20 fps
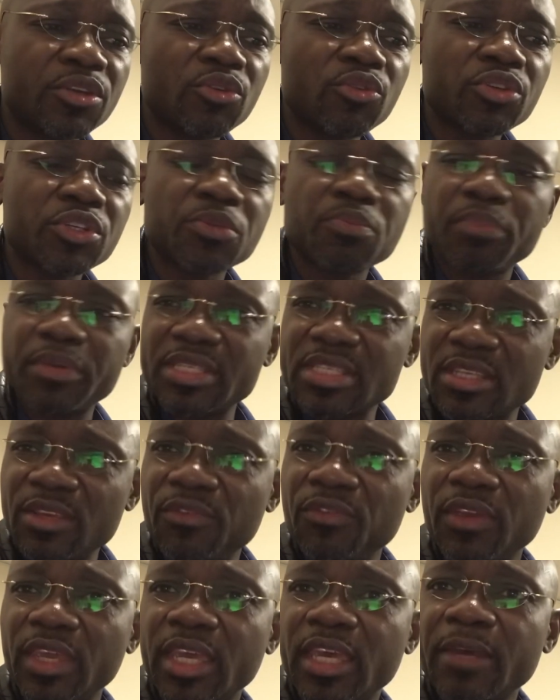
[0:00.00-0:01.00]

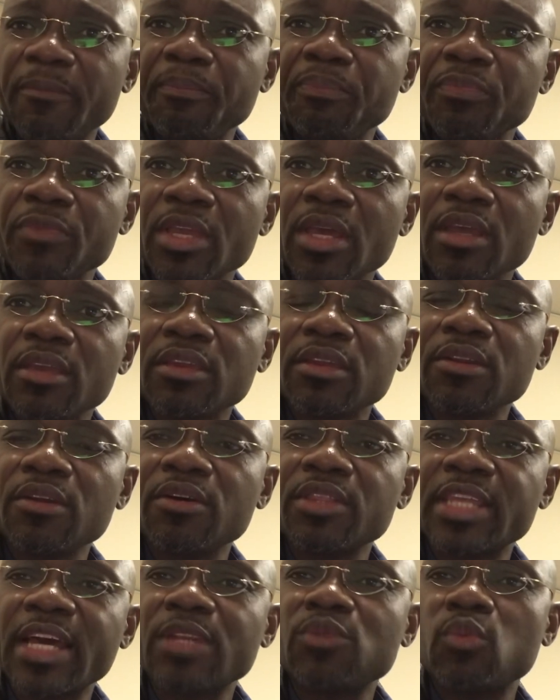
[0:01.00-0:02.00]
specific,
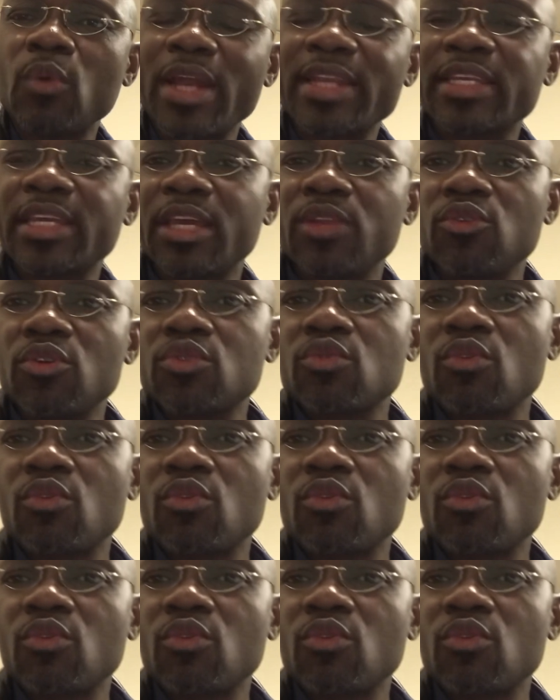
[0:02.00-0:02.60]
that one cannot